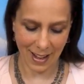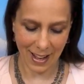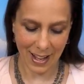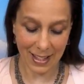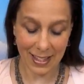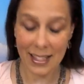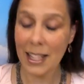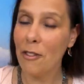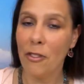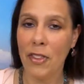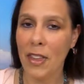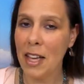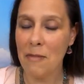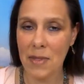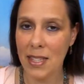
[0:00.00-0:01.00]
It's none of
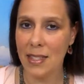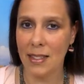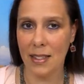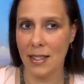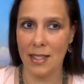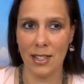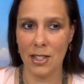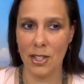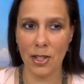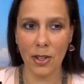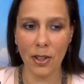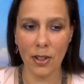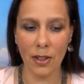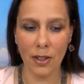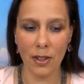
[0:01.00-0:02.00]
their business
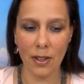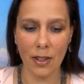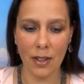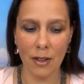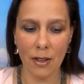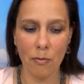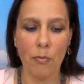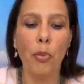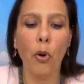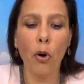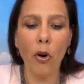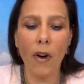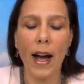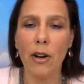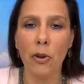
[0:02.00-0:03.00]
to
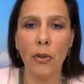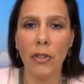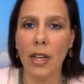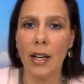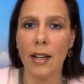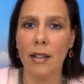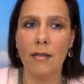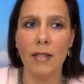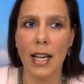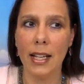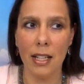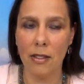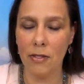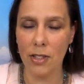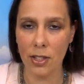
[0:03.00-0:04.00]
pour out all their
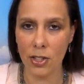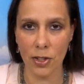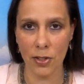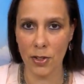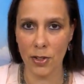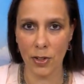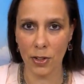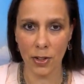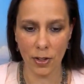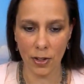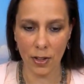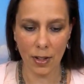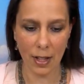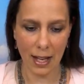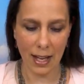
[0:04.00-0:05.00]
negative issues on
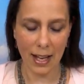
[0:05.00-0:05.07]
you.